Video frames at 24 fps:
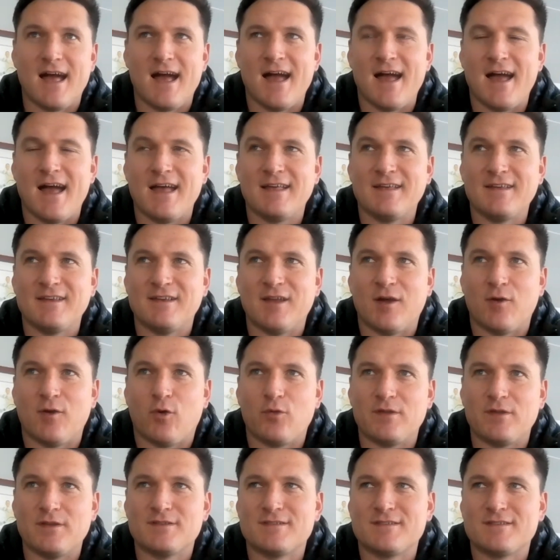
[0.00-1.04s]

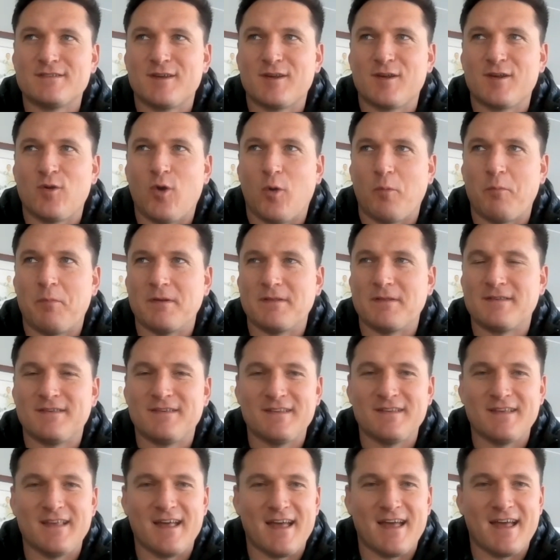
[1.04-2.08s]
All these
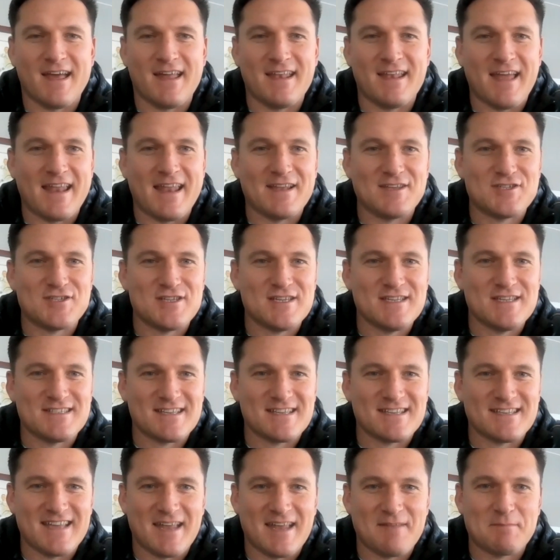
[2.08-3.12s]
corporate analogies
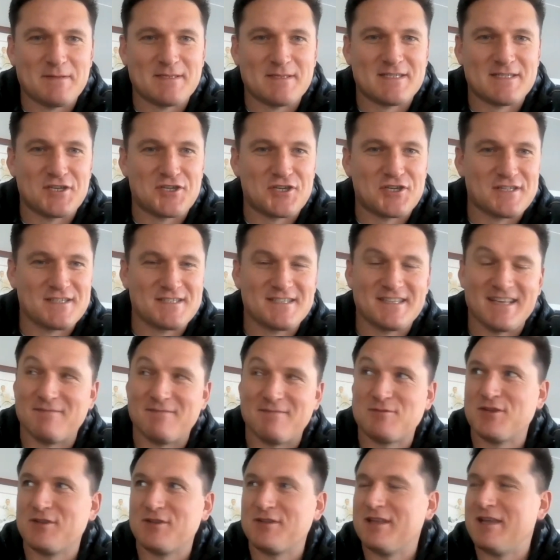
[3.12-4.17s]
and positions.
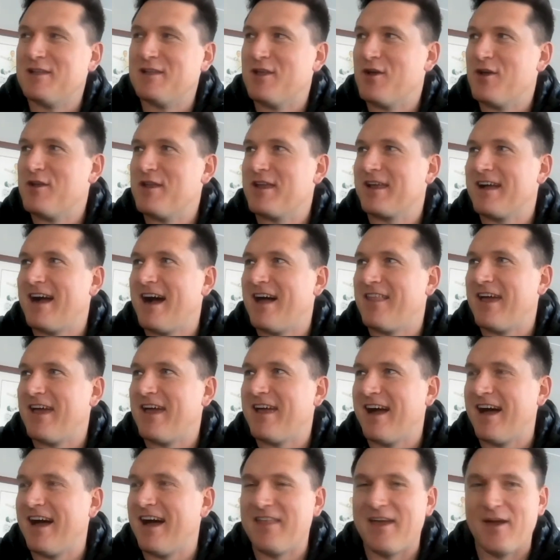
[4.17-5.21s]
I'm certainly learning how
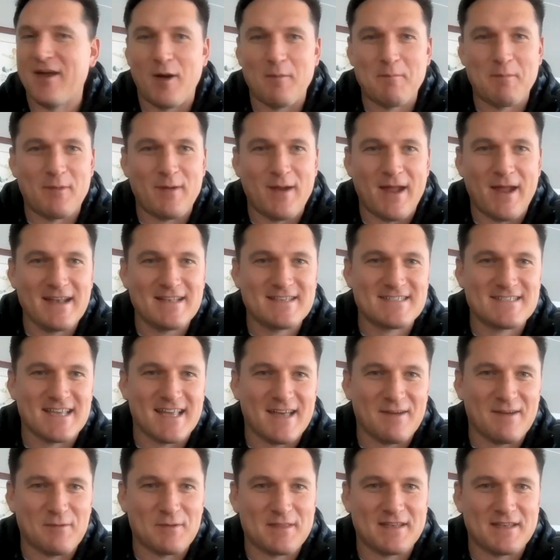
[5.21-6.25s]
they operate
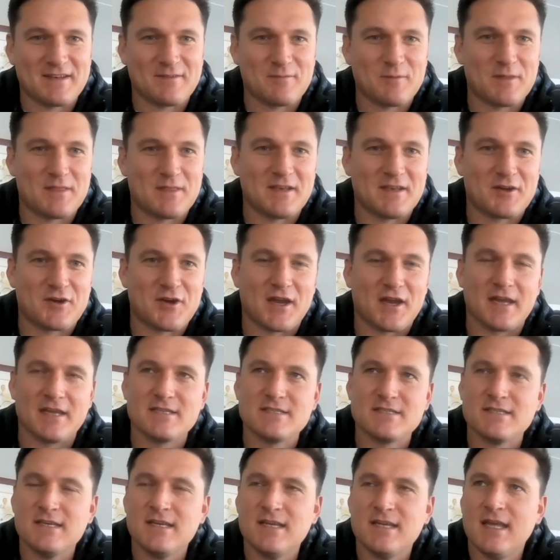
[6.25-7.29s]
within
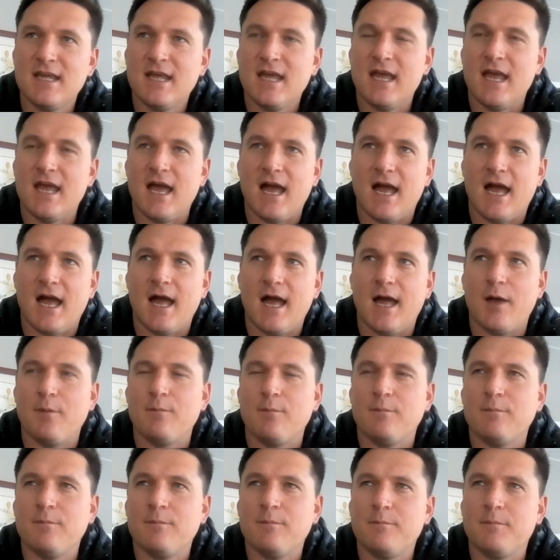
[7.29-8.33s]
cricket.
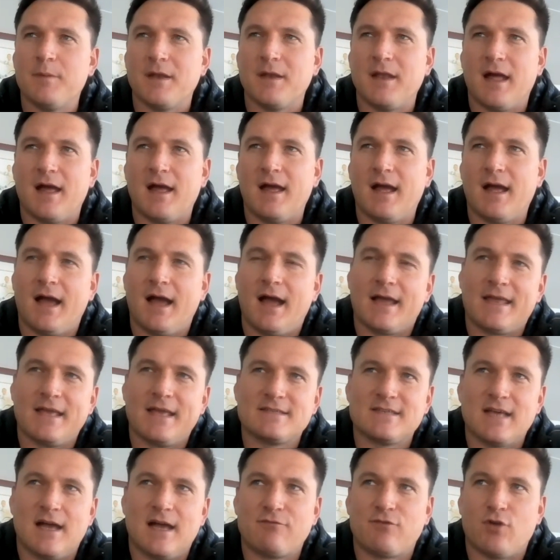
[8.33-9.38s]
But I
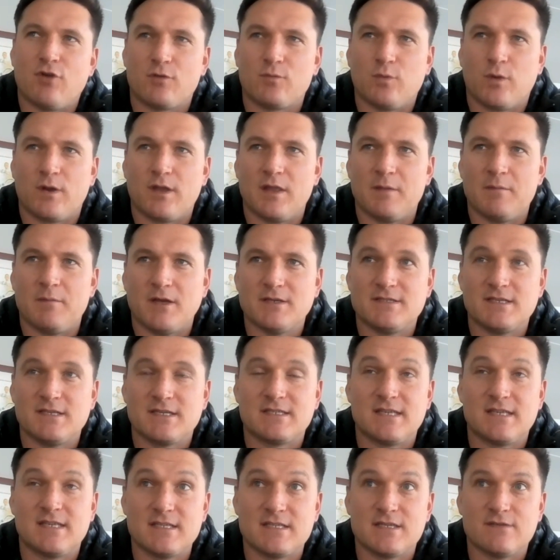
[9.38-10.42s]
guess I've got one of the most
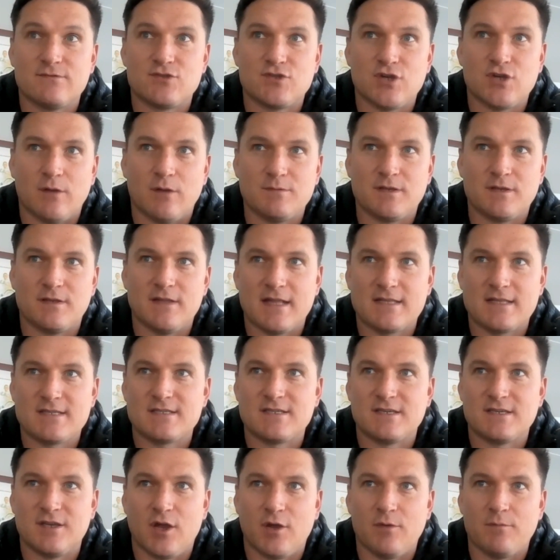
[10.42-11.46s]
extensive jobs, and
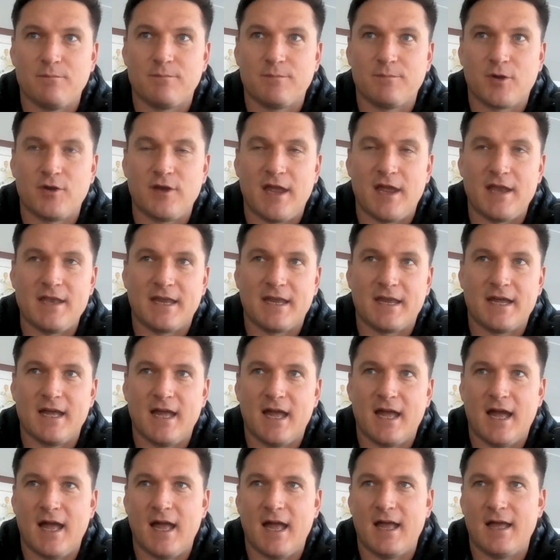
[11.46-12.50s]
that's, creating
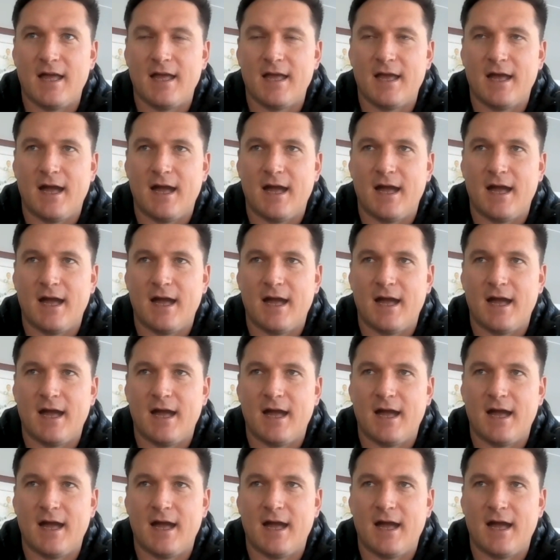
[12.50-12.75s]
a